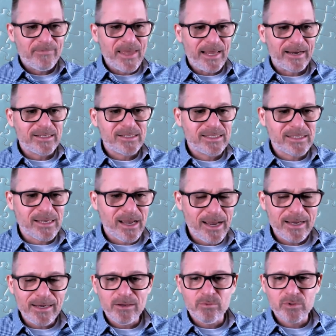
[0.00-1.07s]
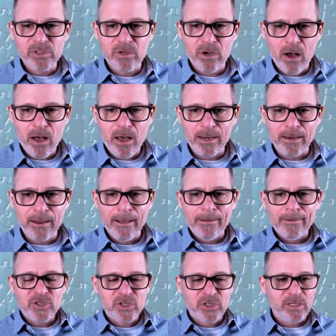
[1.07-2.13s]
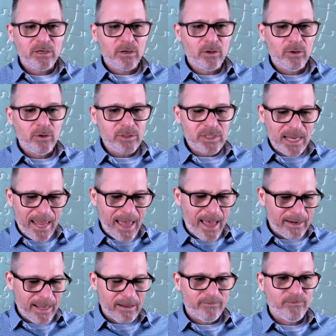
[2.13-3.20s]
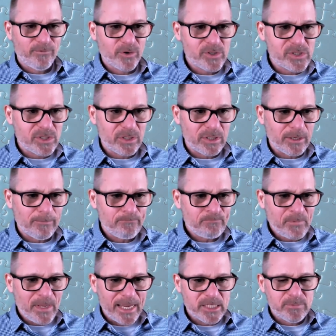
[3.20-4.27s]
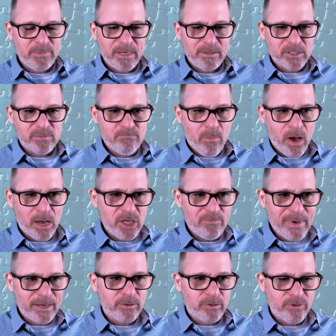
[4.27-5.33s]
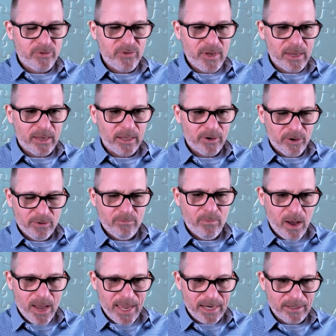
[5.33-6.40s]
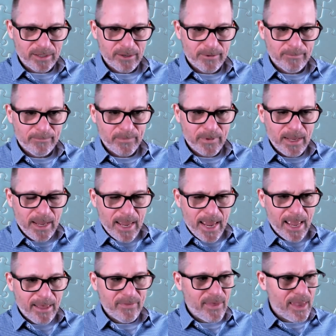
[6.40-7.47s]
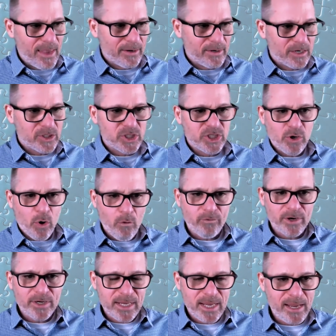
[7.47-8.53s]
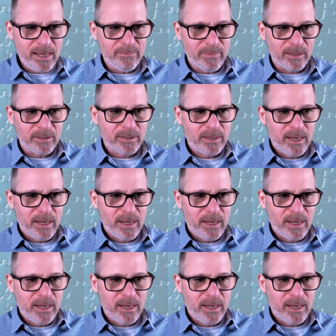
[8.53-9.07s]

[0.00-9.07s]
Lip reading: That anxiety was gone. She had looked at adversity as being this monumental thing in her mind. And then she overcame it.